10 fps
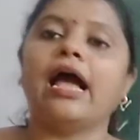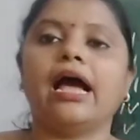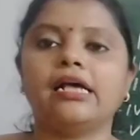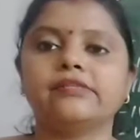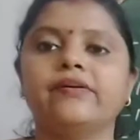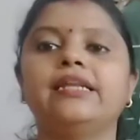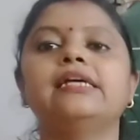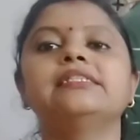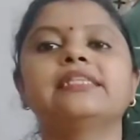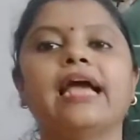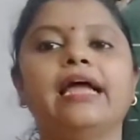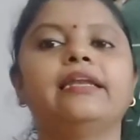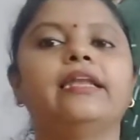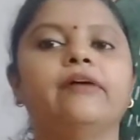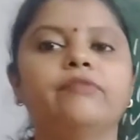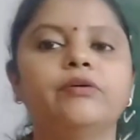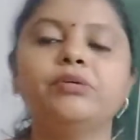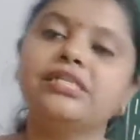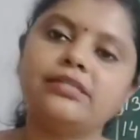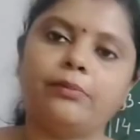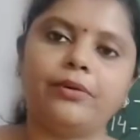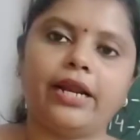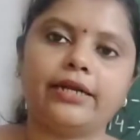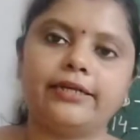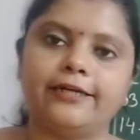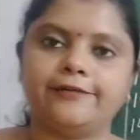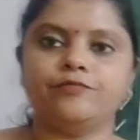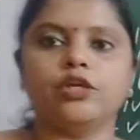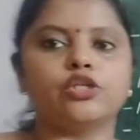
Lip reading: as well as can never be subtracted.